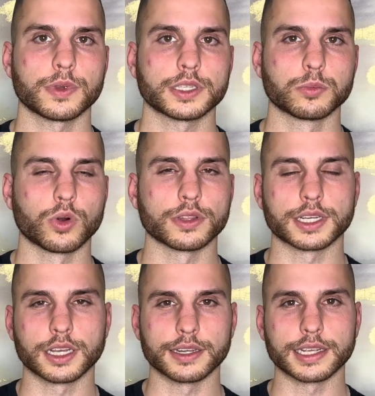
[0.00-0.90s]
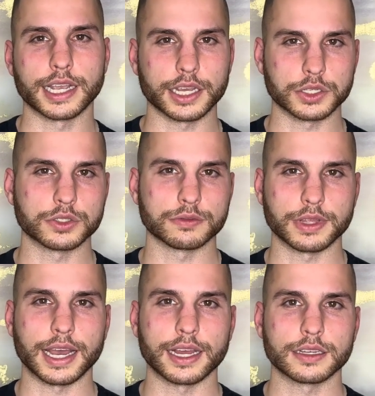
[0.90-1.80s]
is more on the cutting edge of
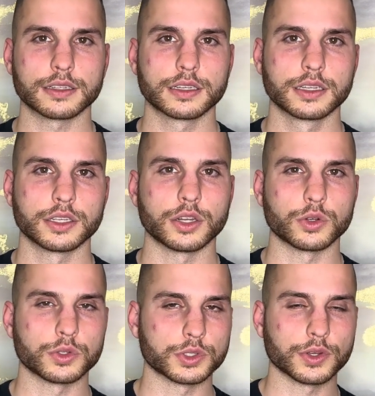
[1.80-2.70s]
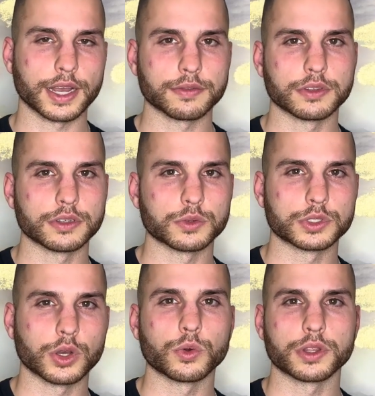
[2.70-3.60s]
that. You still have the
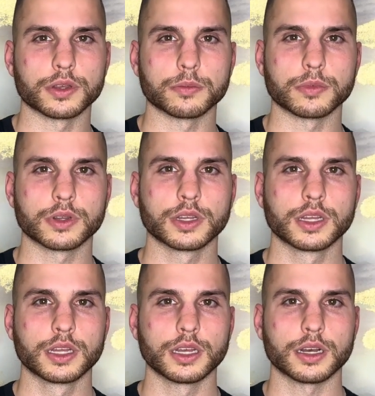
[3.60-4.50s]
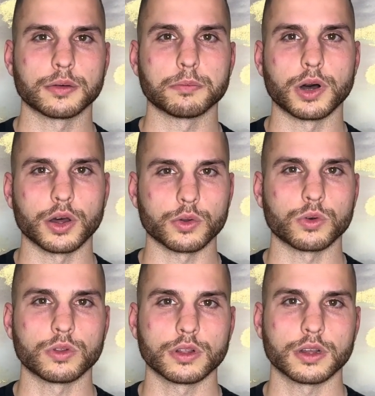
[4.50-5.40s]
Newtonian
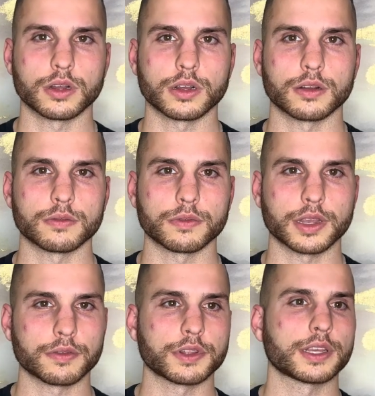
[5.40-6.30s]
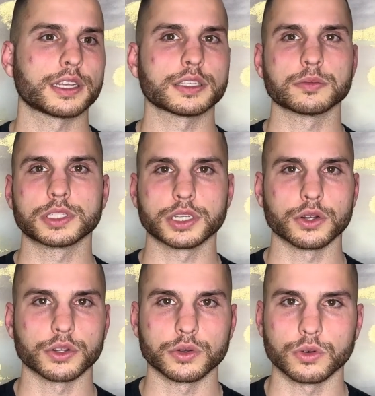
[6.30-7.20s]
model of everything is
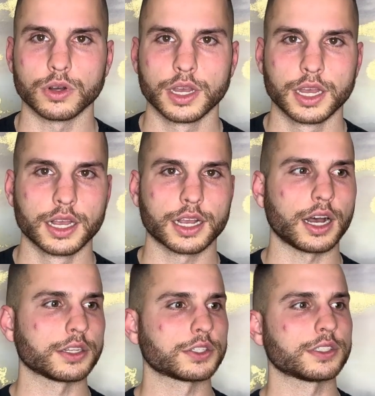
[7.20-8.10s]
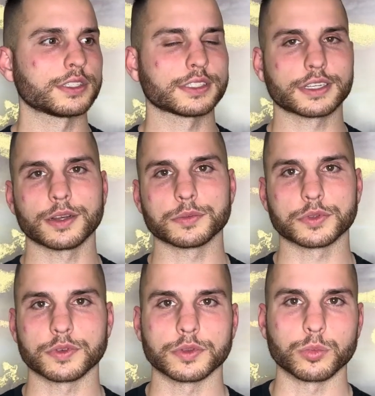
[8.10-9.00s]
material, consciousness comes
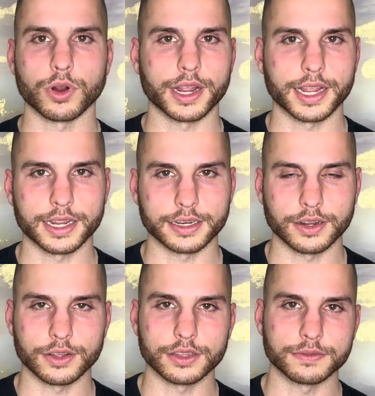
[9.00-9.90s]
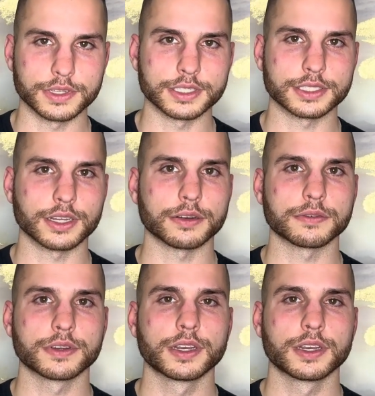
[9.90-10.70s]
from the brain, and all of this stuff.